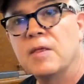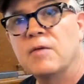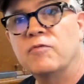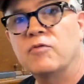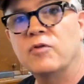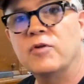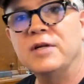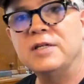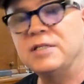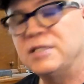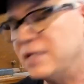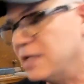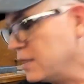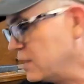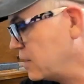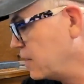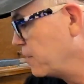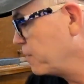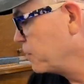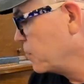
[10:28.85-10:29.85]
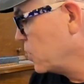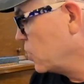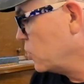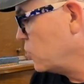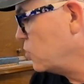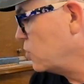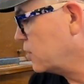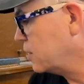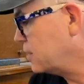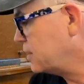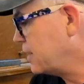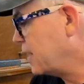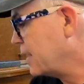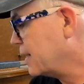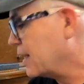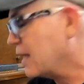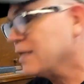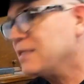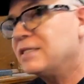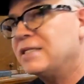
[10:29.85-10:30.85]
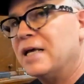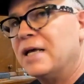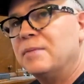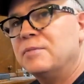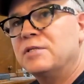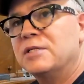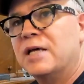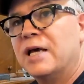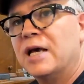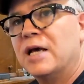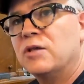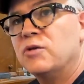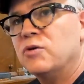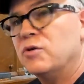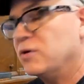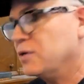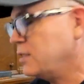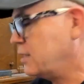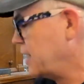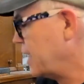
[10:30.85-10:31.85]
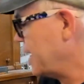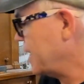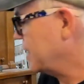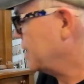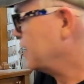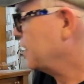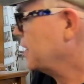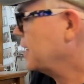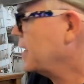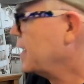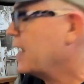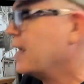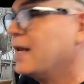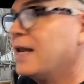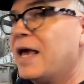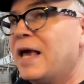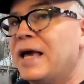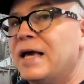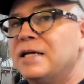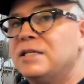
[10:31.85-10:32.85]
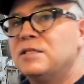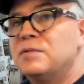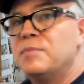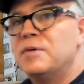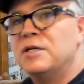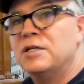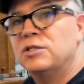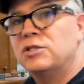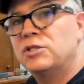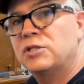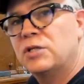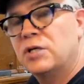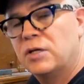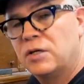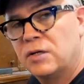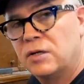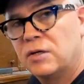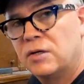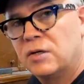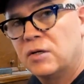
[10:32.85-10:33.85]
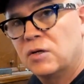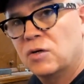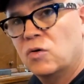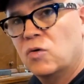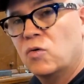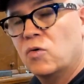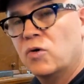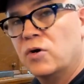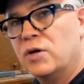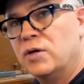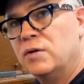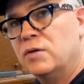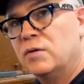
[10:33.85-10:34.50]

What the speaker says: For instance, you could take that same scale, you could take an A diminished chord.